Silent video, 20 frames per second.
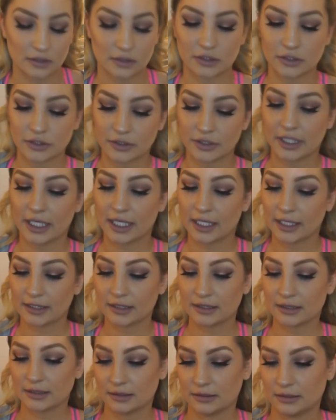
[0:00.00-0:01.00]
I'll show you
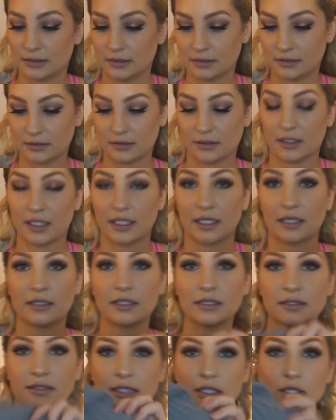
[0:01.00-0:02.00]
guys. I
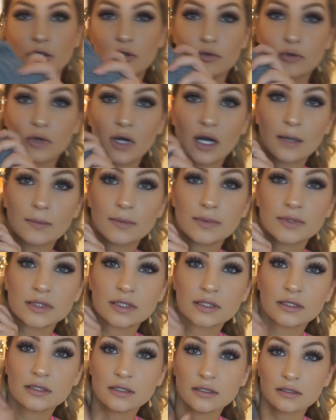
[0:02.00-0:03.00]
got this like
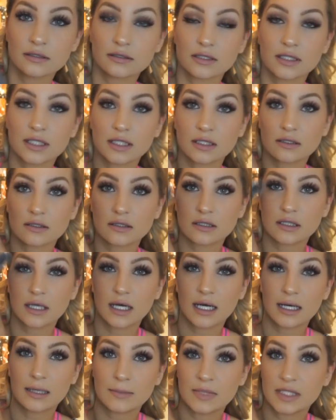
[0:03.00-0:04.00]
cropped little
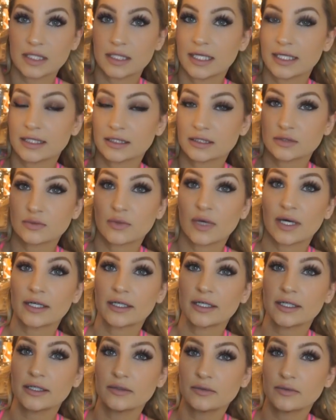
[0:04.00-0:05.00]
um, knit
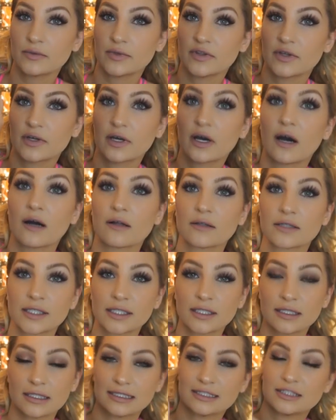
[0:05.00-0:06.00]
sweater with the
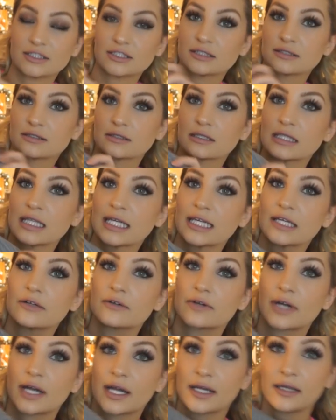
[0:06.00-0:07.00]
collar and it's just light
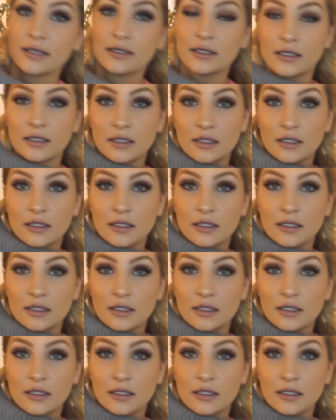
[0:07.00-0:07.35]
gray.